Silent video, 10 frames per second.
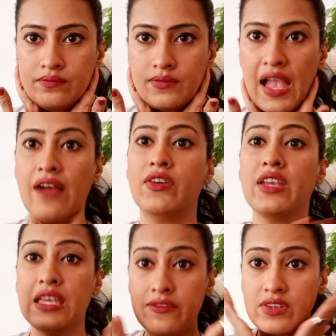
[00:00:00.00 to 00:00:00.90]
have an
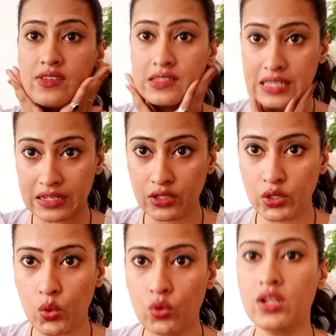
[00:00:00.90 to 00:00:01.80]
even skin
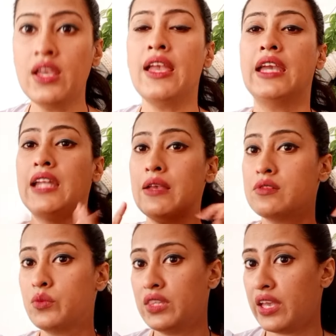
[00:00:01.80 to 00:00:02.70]
tone. It
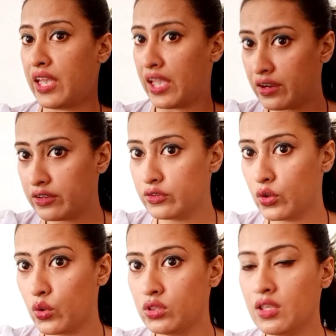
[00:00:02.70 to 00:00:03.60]
helps with the hair
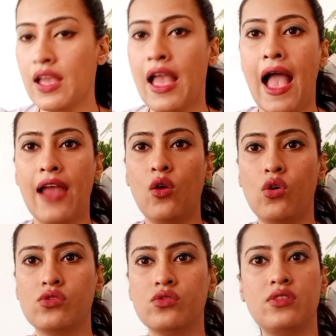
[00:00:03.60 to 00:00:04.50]
growth and
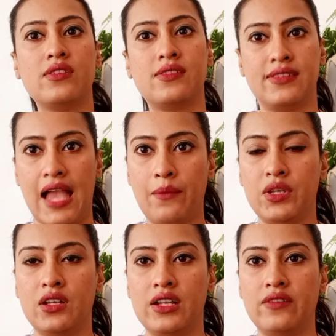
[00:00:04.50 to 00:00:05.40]
also the
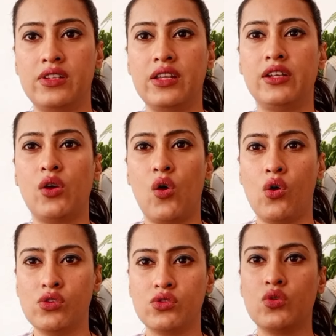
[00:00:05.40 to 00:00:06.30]
stamina level. It
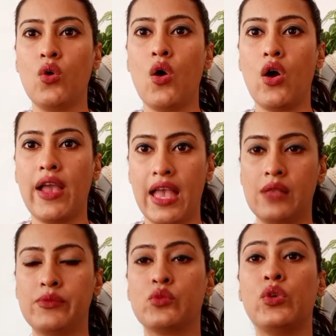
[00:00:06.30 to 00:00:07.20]
also
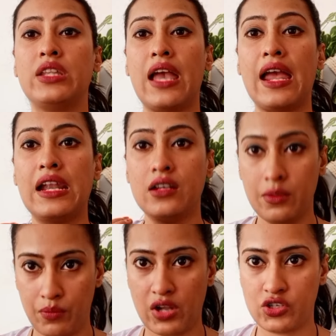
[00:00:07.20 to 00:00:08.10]
helps with
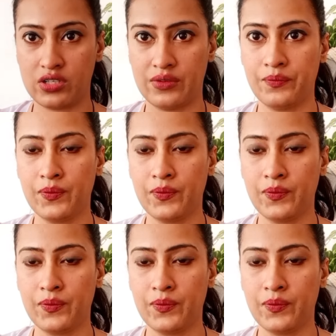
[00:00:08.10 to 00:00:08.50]
depression.